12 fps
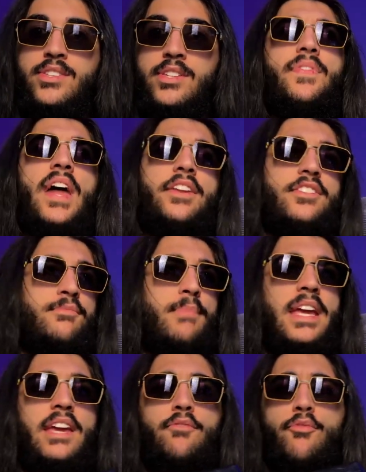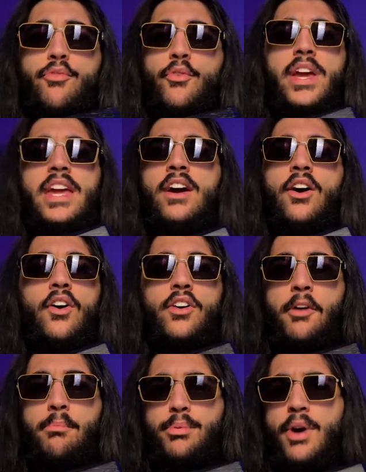but that doesn't make it free or
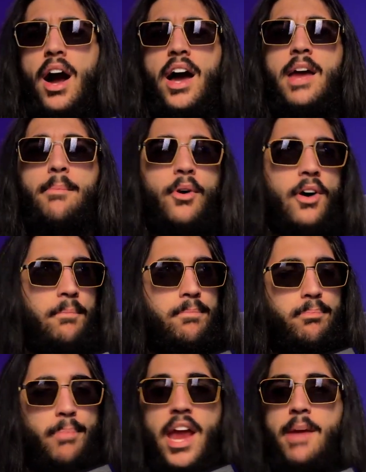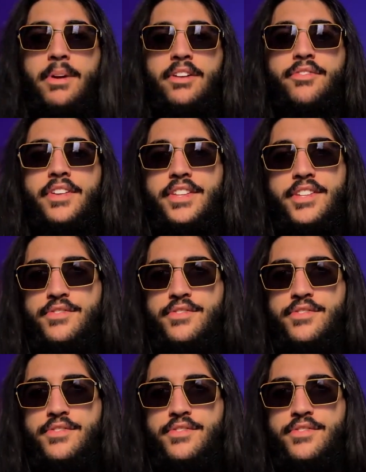a bribe or payment for this